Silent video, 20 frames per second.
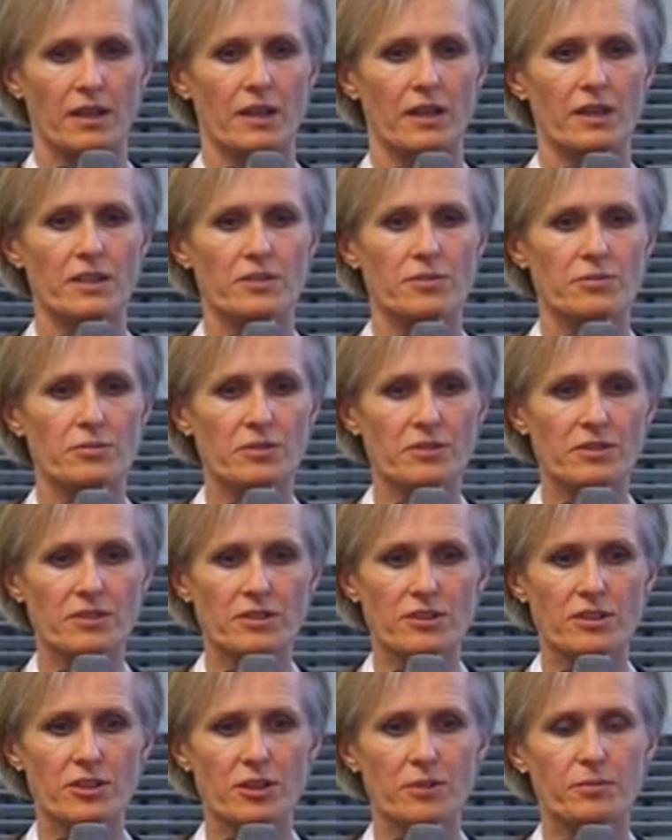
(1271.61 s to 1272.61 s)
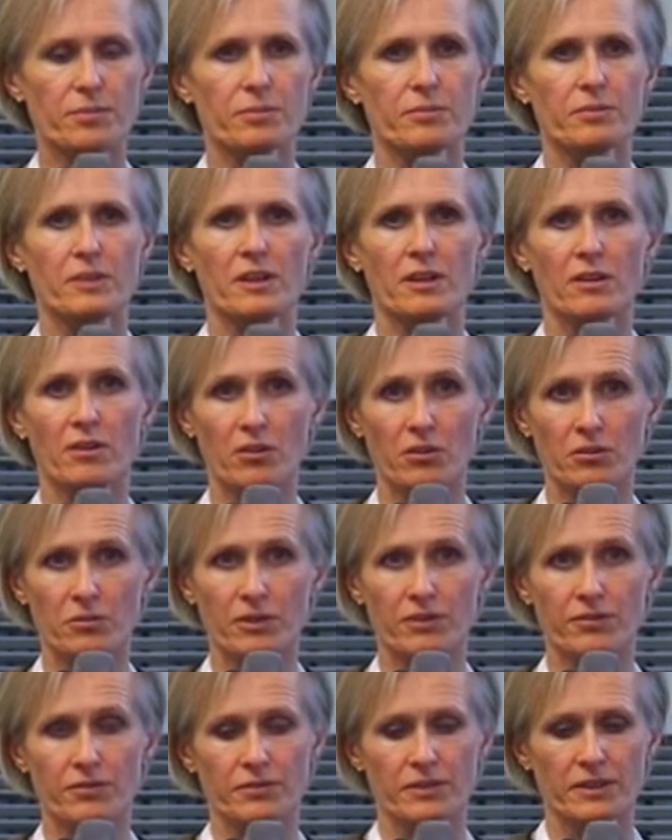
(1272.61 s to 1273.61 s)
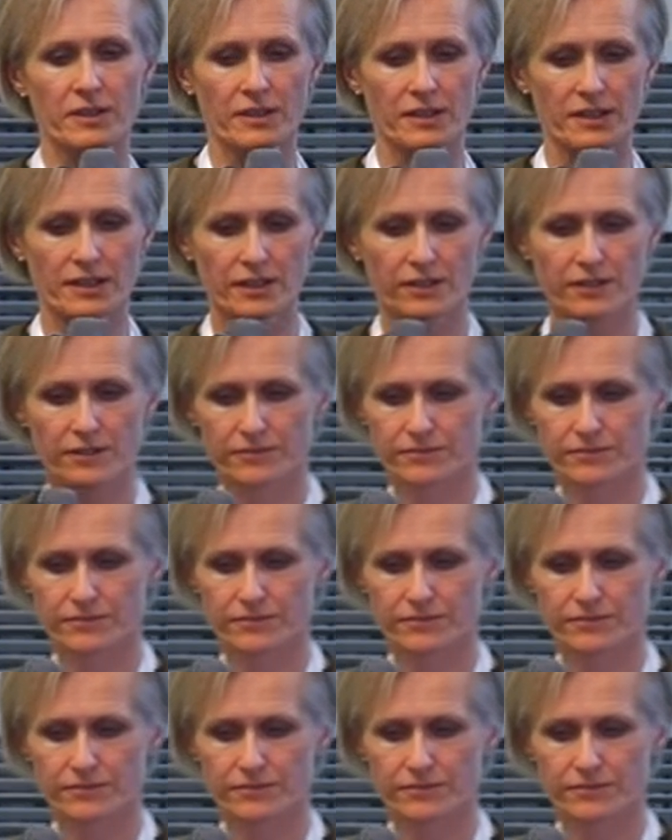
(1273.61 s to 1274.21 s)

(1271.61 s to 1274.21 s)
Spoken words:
and towards the top we are a long way from the clinic.